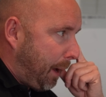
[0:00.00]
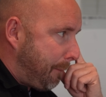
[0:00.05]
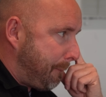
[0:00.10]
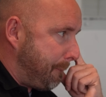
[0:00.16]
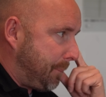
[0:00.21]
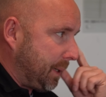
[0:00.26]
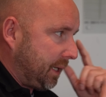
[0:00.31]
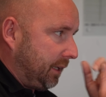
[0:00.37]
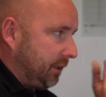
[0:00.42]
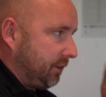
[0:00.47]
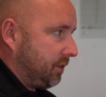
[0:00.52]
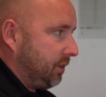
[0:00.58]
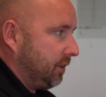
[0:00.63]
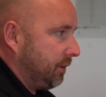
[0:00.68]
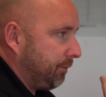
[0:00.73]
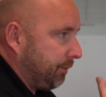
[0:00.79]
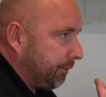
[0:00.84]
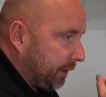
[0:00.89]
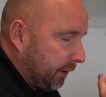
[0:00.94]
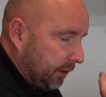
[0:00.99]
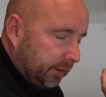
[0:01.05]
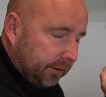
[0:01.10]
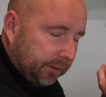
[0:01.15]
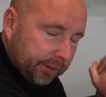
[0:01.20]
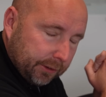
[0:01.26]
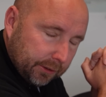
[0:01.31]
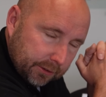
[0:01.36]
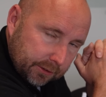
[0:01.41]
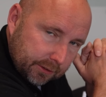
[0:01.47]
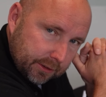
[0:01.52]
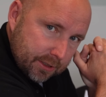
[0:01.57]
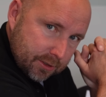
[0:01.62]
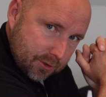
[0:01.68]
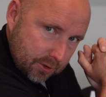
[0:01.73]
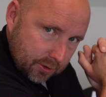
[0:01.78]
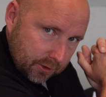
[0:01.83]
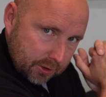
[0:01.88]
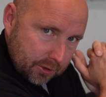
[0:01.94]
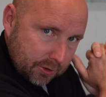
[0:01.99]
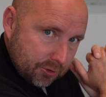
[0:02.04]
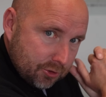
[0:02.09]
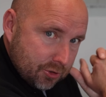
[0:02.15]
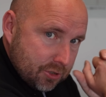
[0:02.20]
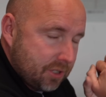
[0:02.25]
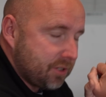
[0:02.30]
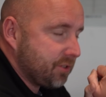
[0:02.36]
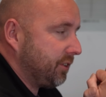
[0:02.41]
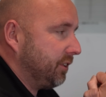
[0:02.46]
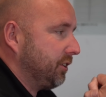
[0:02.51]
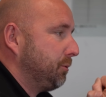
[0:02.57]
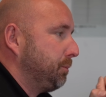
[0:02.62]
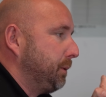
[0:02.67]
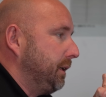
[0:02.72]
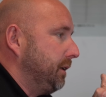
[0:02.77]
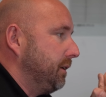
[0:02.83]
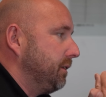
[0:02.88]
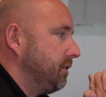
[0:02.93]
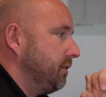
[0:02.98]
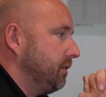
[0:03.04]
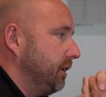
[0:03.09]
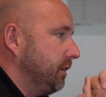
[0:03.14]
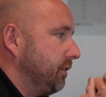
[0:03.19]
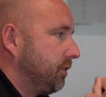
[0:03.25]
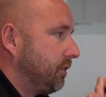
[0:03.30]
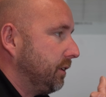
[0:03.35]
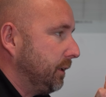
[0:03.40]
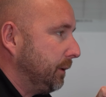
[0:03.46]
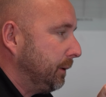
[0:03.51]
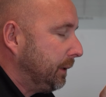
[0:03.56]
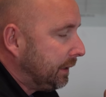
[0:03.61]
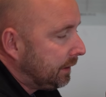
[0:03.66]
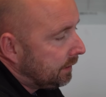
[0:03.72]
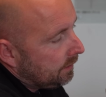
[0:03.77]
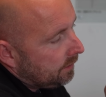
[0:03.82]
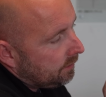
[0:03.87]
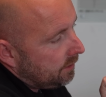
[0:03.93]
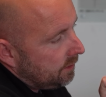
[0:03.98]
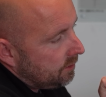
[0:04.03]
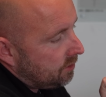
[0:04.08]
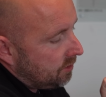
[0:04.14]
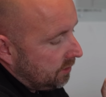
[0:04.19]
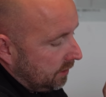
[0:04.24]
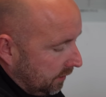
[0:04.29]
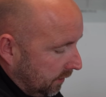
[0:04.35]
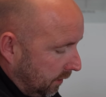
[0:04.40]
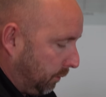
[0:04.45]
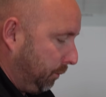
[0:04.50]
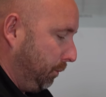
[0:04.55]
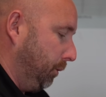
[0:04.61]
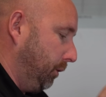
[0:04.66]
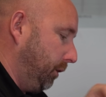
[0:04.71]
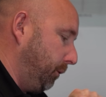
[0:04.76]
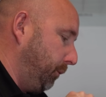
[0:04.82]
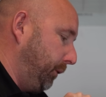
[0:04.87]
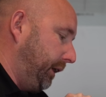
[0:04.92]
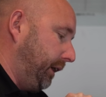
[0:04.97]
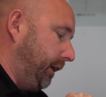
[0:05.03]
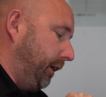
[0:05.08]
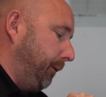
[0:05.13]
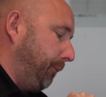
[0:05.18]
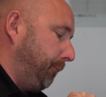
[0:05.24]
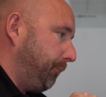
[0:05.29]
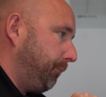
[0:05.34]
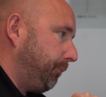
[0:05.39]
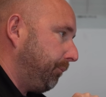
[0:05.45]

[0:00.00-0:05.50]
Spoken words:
But the Hyundai's got good charging speed, hasn't it? So let's see what we get.